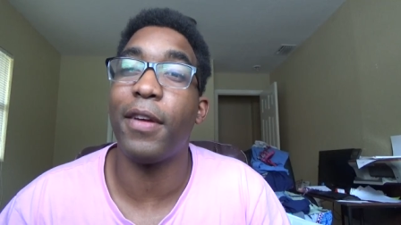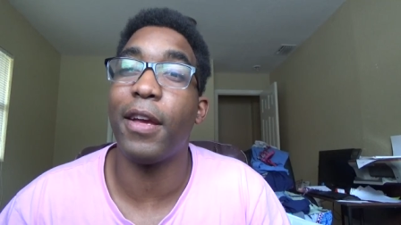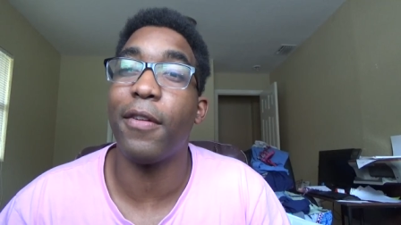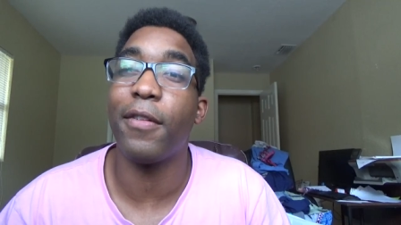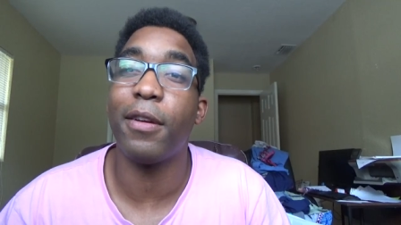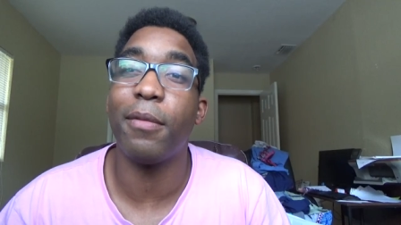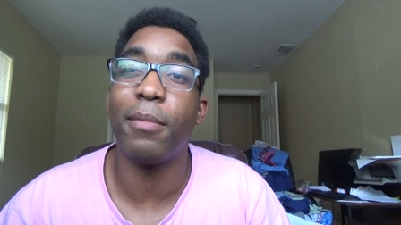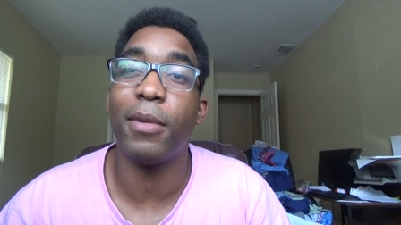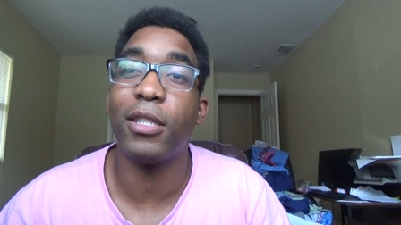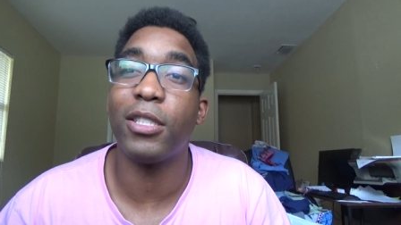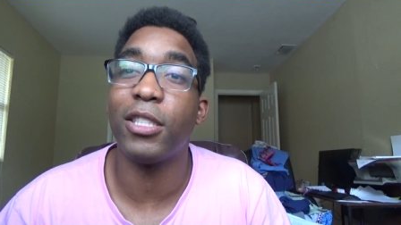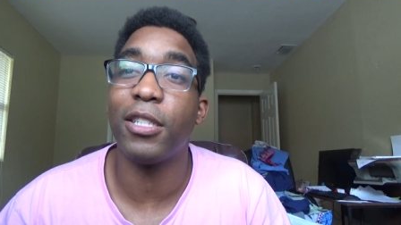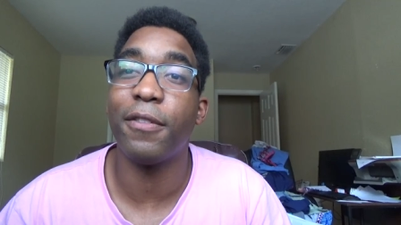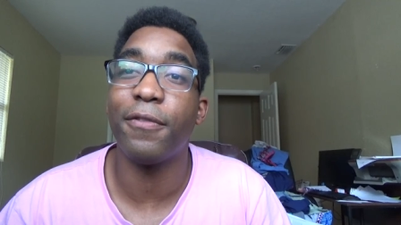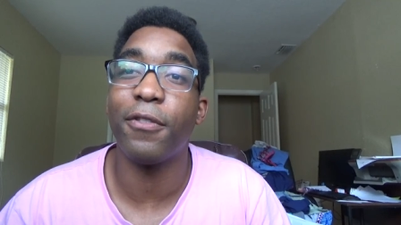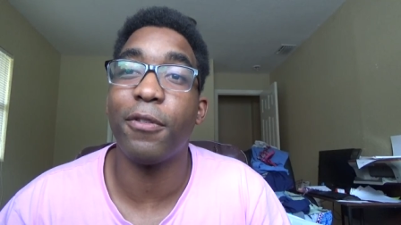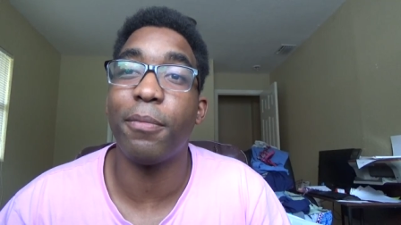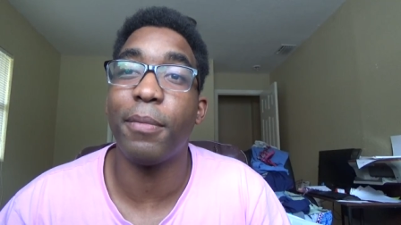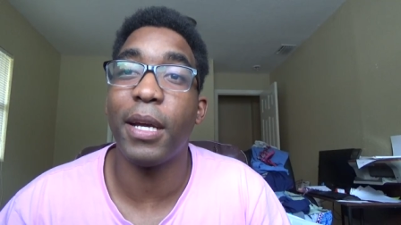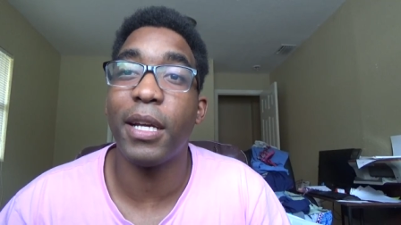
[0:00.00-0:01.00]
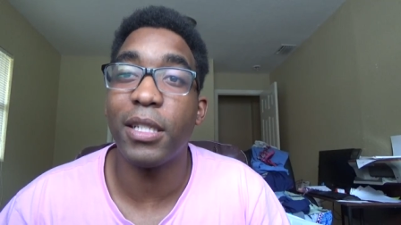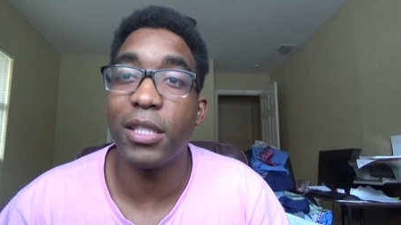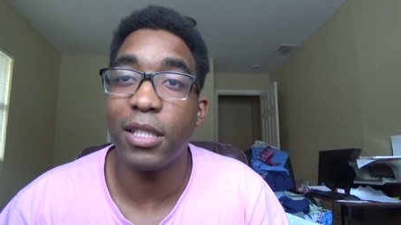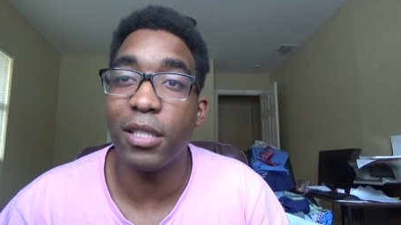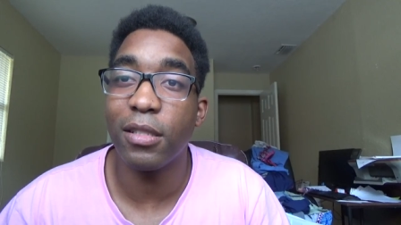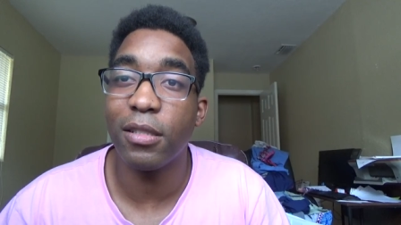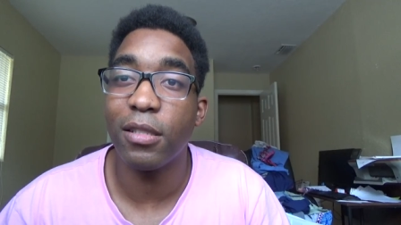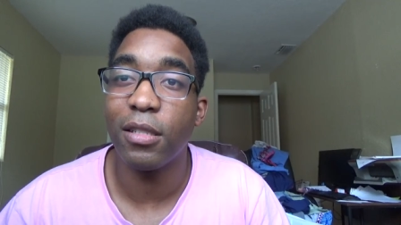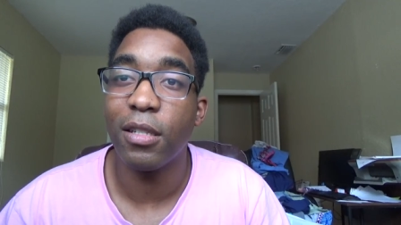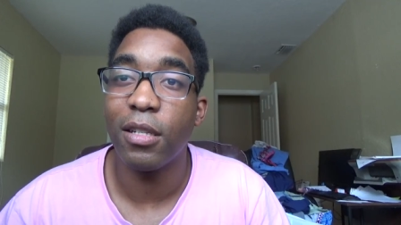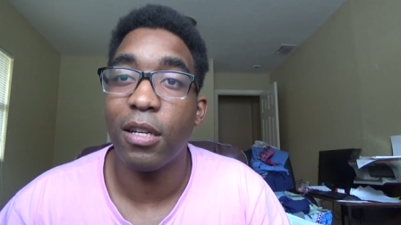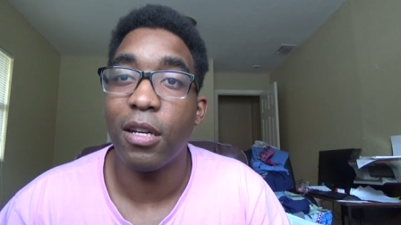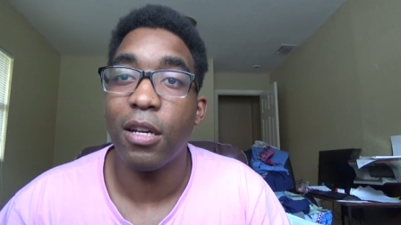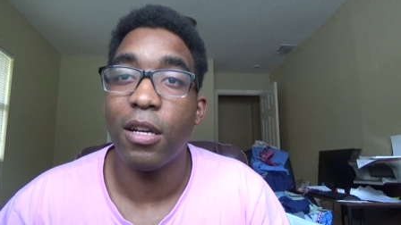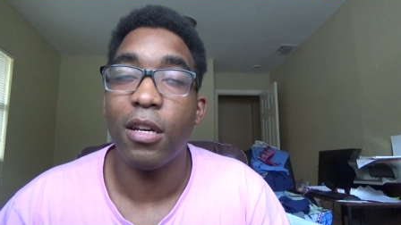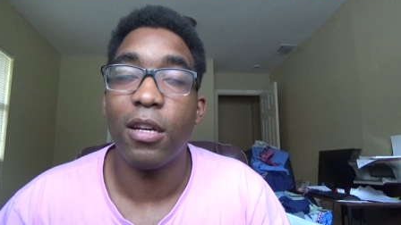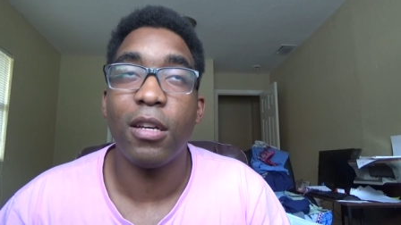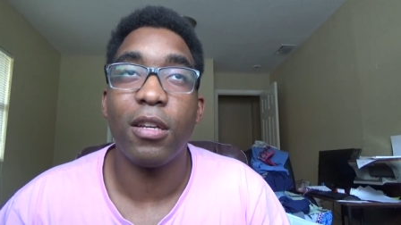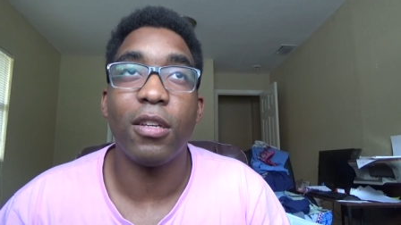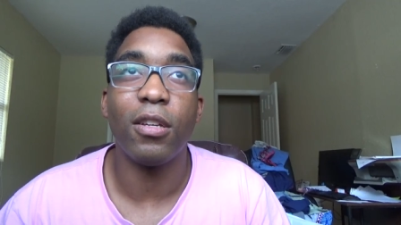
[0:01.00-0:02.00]
very much information
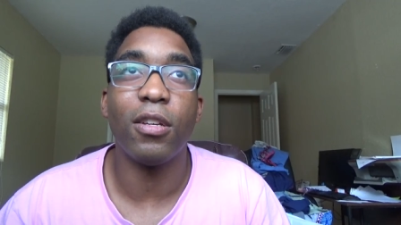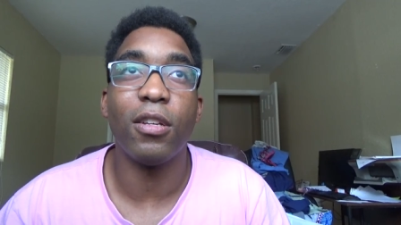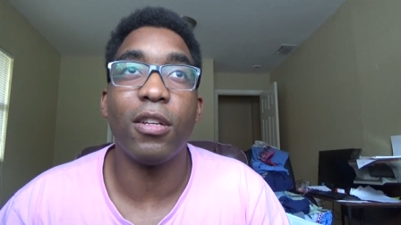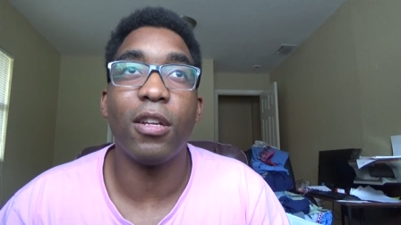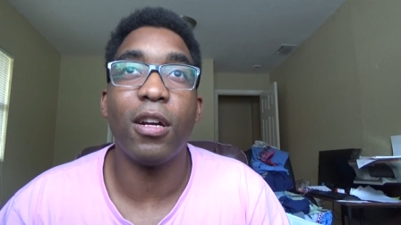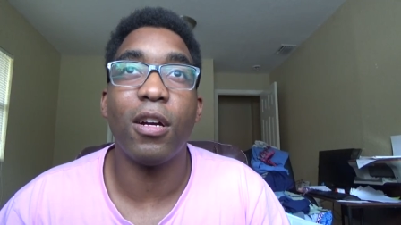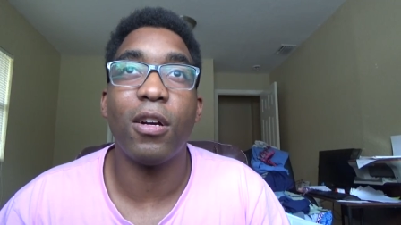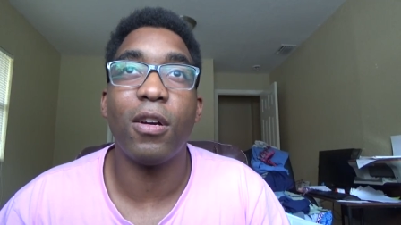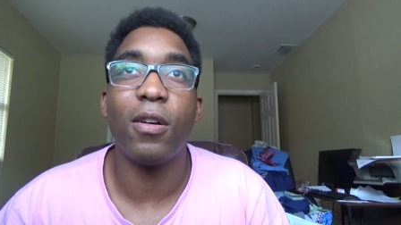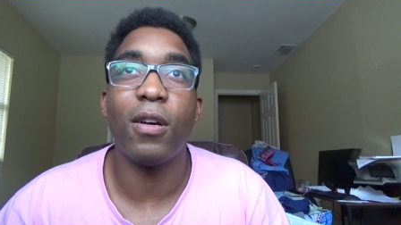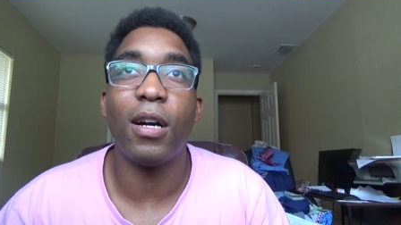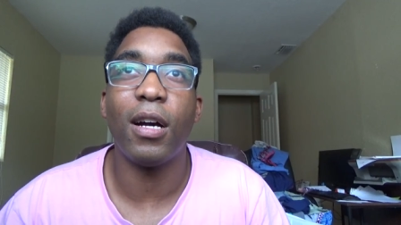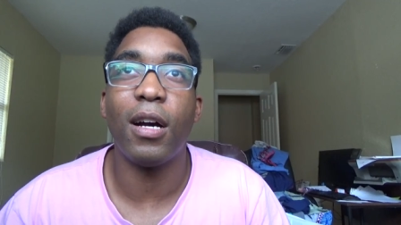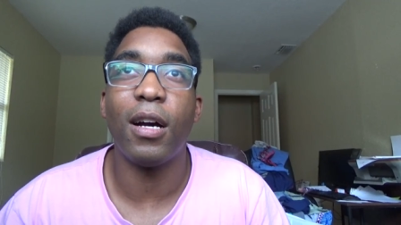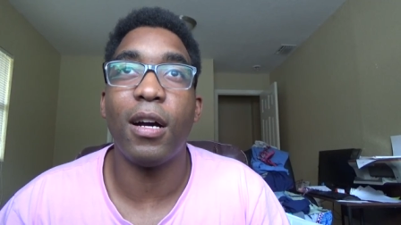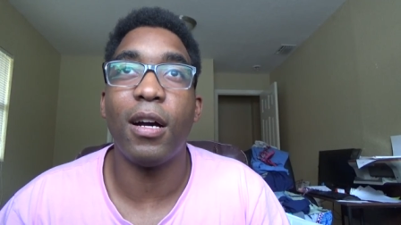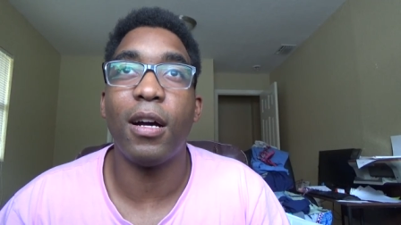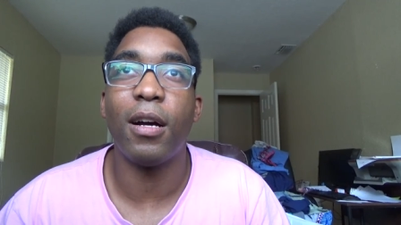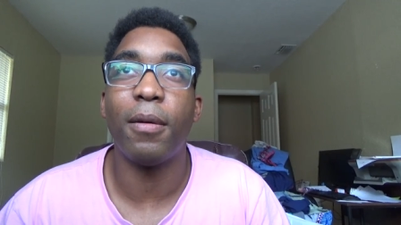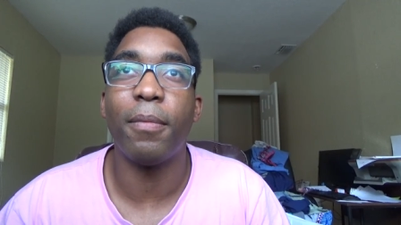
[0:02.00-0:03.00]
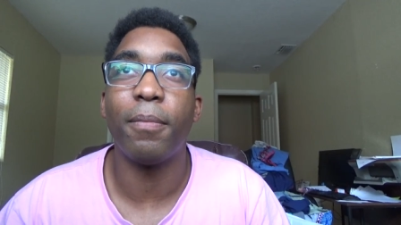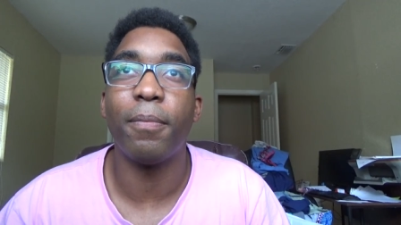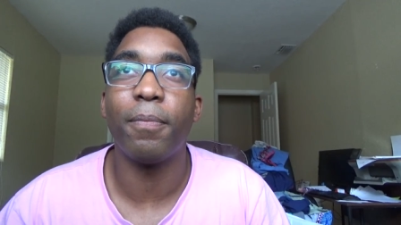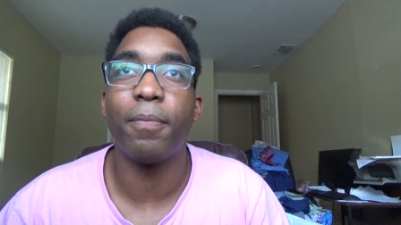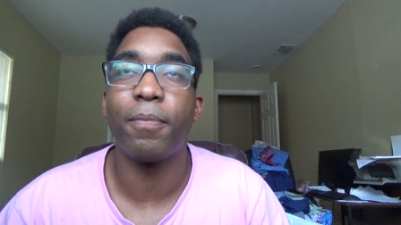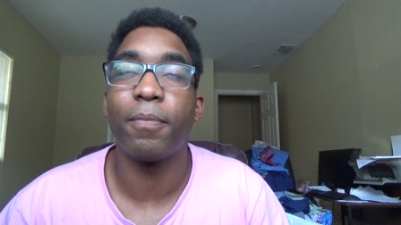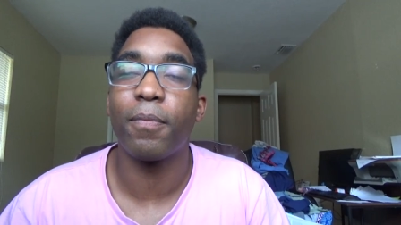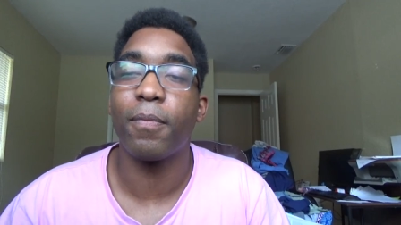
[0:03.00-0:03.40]
you know um,